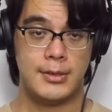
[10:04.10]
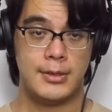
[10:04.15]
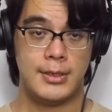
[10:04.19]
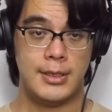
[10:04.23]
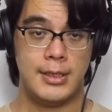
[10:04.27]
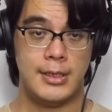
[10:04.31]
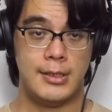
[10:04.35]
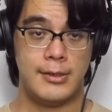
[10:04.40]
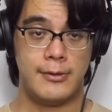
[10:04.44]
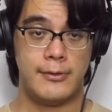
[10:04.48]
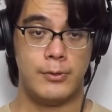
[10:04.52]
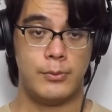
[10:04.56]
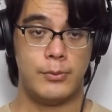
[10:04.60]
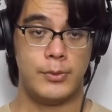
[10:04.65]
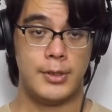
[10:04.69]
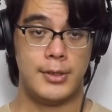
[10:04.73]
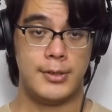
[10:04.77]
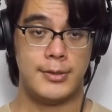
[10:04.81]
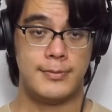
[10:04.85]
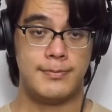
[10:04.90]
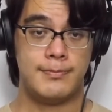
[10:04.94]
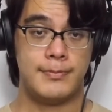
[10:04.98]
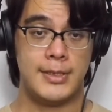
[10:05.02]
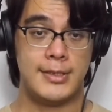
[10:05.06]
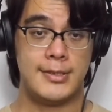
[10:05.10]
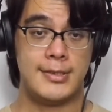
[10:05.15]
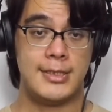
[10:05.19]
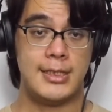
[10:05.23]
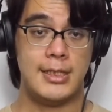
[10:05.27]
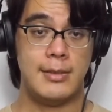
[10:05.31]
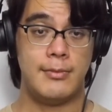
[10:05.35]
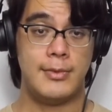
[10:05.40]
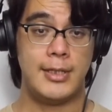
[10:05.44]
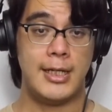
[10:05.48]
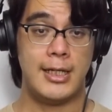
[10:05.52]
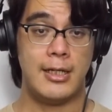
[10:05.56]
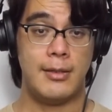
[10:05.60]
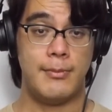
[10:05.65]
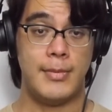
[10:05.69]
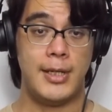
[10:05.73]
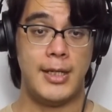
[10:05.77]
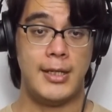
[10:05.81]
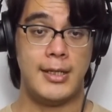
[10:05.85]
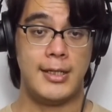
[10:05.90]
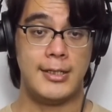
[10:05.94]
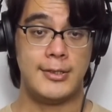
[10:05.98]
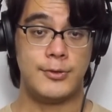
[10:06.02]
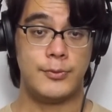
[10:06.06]
In other words, it seemed anime
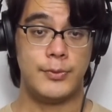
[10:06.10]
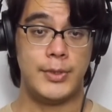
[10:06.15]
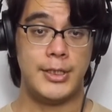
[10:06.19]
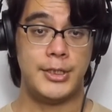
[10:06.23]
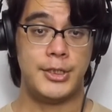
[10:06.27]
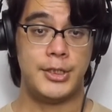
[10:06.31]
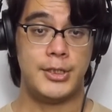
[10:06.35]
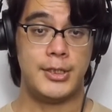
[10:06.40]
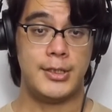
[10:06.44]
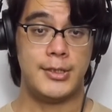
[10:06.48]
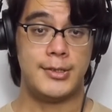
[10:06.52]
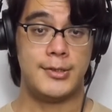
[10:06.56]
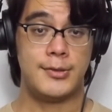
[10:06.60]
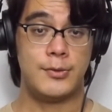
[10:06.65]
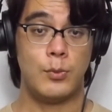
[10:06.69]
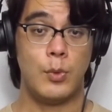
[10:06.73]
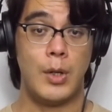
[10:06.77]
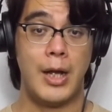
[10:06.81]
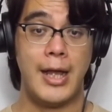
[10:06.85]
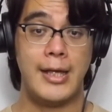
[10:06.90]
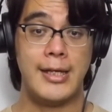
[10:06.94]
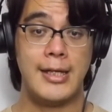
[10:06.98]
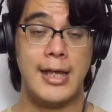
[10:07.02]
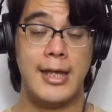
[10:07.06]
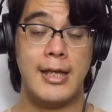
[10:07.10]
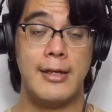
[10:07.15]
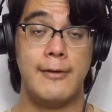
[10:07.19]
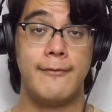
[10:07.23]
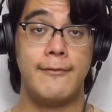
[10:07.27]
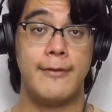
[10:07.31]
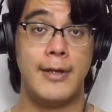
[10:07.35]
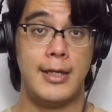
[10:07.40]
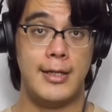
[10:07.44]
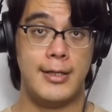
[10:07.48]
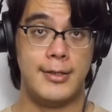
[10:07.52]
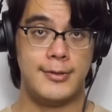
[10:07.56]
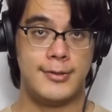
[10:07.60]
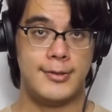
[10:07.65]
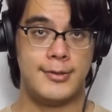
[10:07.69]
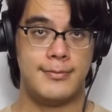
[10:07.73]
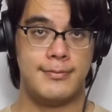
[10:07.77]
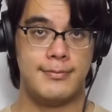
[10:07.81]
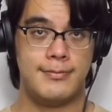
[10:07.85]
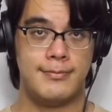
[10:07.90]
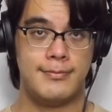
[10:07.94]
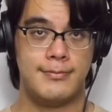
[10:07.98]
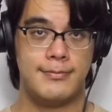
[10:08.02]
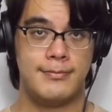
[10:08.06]
has reached its YA phase.
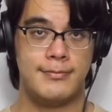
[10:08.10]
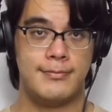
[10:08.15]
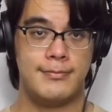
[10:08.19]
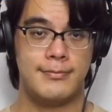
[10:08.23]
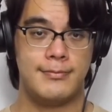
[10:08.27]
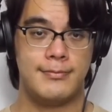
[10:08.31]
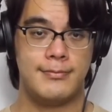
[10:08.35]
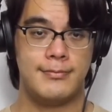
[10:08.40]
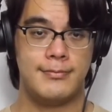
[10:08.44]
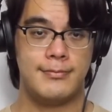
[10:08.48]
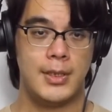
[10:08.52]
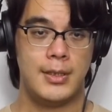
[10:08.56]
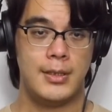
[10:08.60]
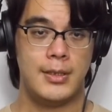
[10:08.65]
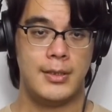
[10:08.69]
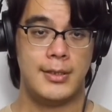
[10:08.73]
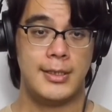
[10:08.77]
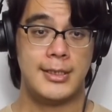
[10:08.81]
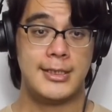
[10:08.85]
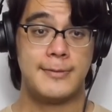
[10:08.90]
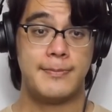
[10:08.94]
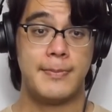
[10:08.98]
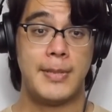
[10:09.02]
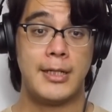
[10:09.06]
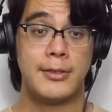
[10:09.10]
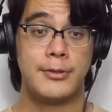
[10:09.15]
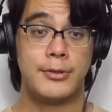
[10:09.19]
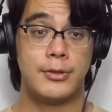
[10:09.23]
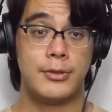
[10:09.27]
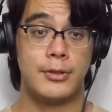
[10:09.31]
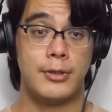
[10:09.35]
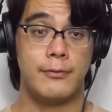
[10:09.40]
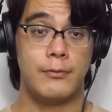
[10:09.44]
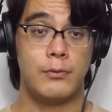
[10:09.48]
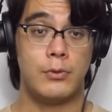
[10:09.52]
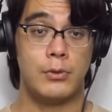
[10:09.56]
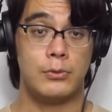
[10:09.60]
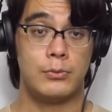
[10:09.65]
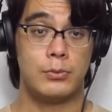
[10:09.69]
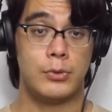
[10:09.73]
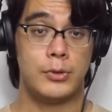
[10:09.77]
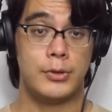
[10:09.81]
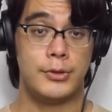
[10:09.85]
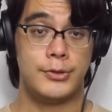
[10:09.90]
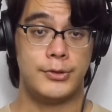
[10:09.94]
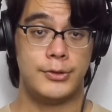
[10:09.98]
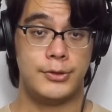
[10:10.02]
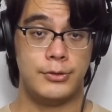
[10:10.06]
The specter of World
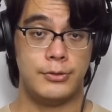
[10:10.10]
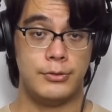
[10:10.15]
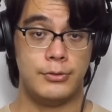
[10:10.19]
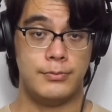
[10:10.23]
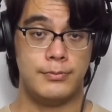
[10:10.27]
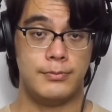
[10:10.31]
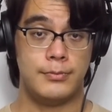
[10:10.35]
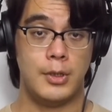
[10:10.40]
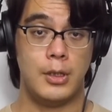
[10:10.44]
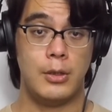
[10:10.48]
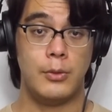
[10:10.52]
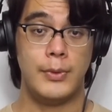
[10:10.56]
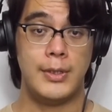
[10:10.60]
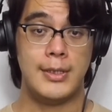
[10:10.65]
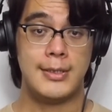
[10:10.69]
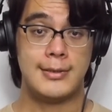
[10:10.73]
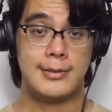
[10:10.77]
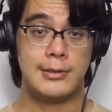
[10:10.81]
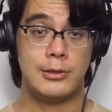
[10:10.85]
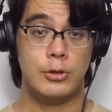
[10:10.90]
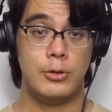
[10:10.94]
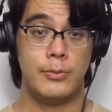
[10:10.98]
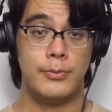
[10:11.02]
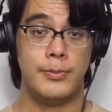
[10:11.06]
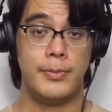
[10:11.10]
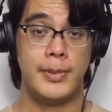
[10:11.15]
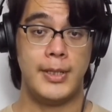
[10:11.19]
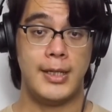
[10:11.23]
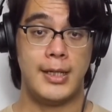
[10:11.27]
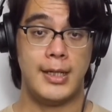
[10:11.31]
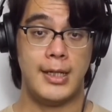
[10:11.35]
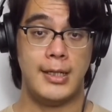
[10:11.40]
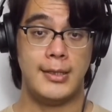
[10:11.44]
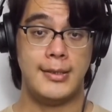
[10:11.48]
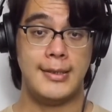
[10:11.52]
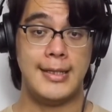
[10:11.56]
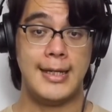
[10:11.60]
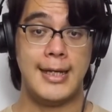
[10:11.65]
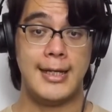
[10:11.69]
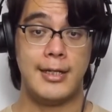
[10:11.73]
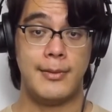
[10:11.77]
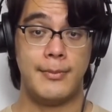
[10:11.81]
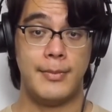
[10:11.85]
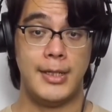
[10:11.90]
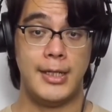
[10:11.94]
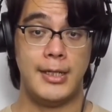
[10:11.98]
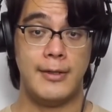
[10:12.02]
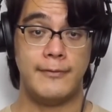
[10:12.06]
War II always loomed behind the
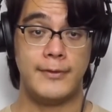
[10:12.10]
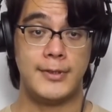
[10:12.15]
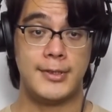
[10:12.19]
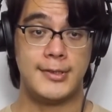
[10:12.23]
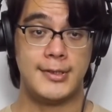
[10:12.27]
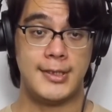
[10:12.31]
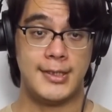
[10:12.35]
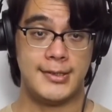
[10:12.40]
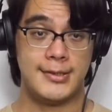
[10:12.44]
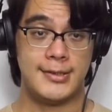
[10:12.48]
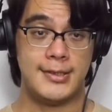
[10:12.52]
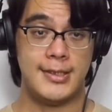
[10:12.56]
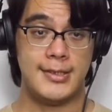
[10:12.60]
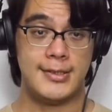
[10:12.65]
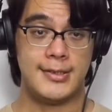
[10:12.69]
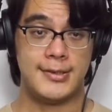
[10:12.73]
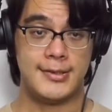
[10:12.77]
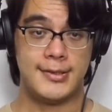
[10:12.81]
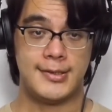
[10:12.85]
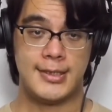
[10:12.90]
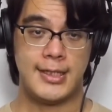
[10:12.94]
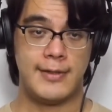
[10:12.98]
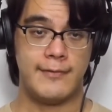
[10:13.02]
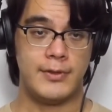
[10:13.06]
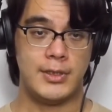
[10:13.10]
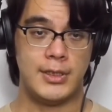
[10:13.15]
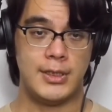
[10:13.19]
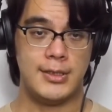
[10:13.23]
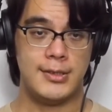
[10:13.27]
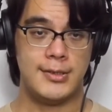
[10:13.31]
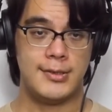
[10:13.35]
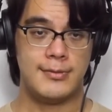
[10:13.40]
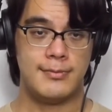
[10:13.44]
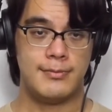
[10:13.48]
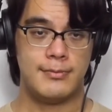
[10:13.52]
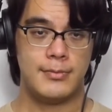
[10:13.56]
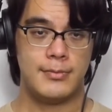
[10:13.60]
anime of the 60s and 70s.